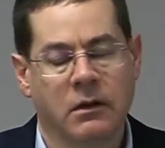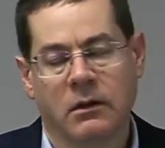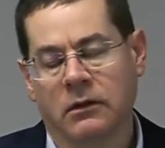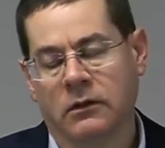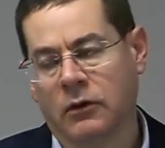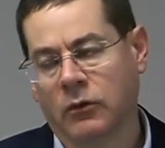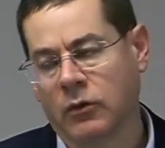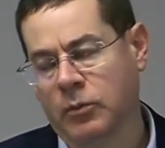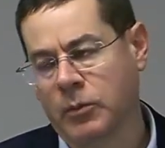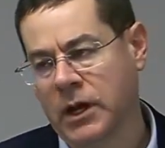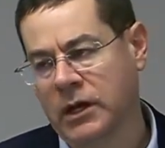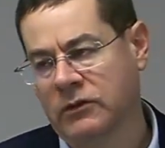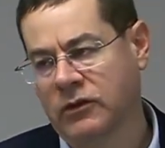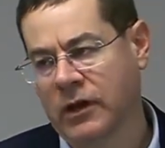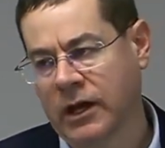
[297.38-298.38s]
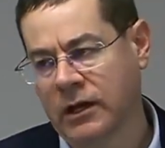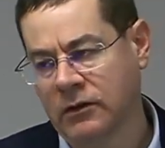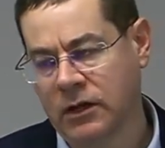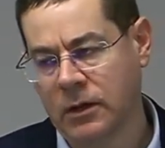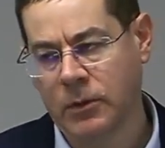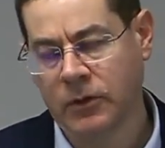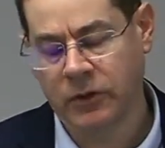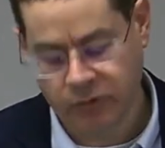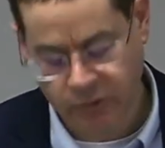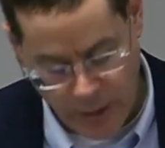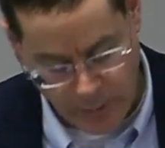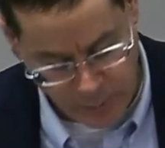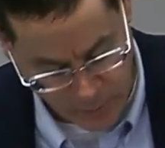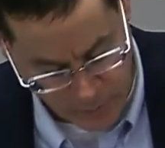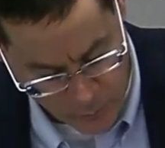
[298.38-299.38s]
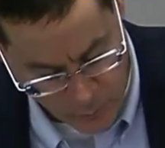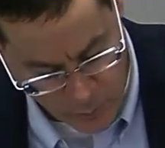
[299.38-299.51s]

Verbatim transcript: Look with me at 2 Timothy chapter 4